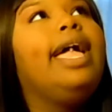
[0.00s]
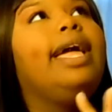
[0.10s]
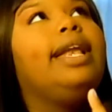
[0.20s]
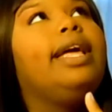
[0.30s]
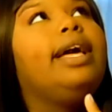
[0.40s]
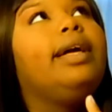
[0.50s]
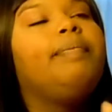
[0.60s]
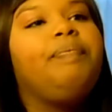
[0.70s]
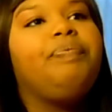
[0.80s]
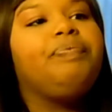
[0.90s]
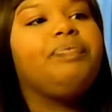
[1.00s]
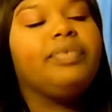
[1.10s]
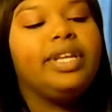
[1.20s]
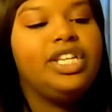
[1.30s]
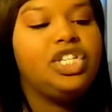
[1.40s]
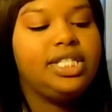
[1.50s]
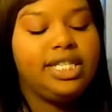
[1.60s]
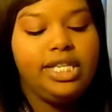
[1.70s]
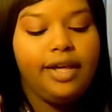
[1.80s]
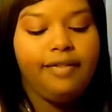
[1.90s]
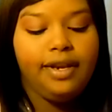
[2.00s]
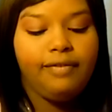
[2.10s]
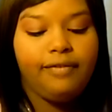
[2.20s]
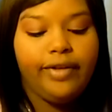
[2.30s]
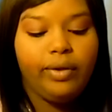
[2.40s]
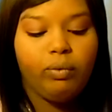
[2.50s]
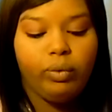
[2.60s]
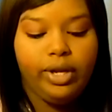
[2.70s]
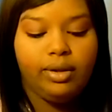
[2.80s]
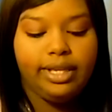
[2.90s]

And it just, nothing felt real.